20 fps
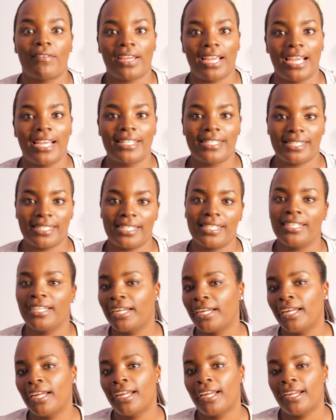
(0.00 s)
an Etsy,
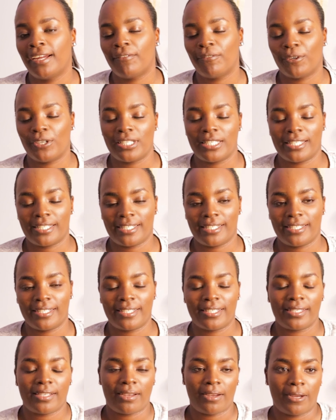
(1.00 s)
for
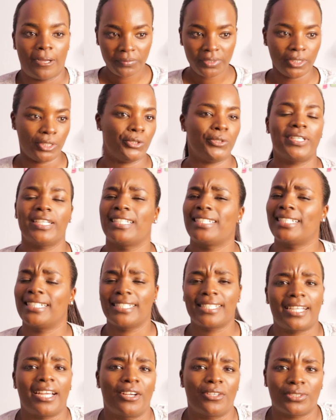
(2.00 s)
instance, you get
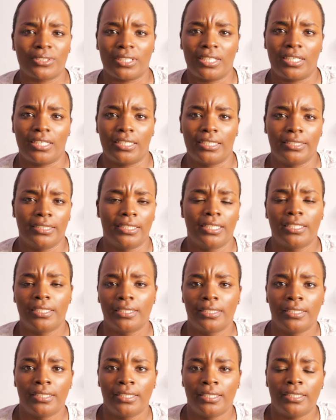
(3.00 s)
discounts on
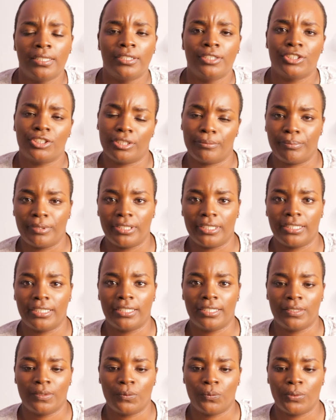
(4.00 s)

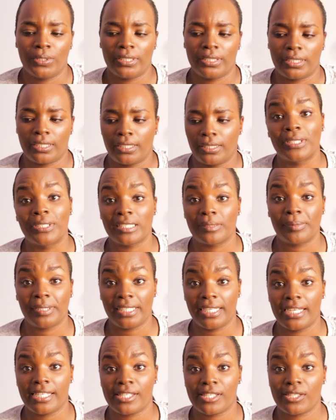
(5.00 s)
shipping with
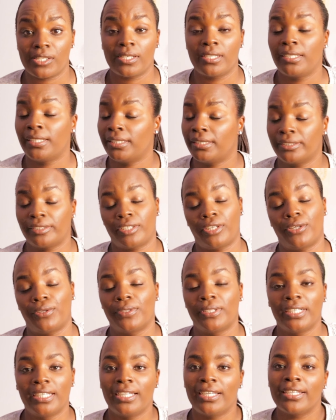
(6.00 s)
USPS. So
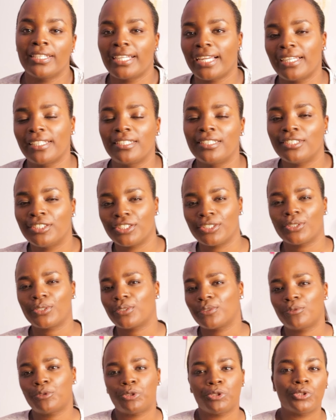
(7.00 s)
yeah,
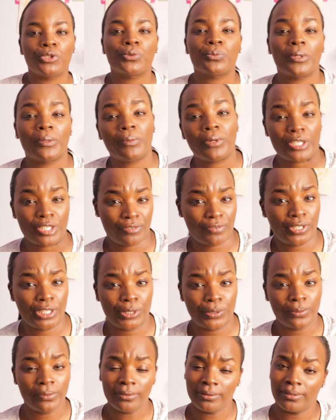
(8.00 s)
just choose what works for
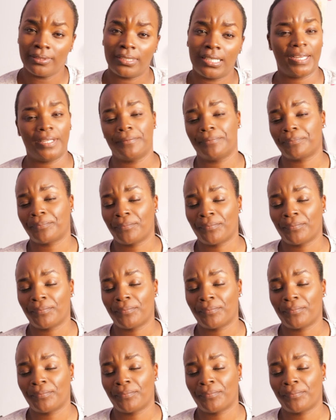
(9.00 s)
you, but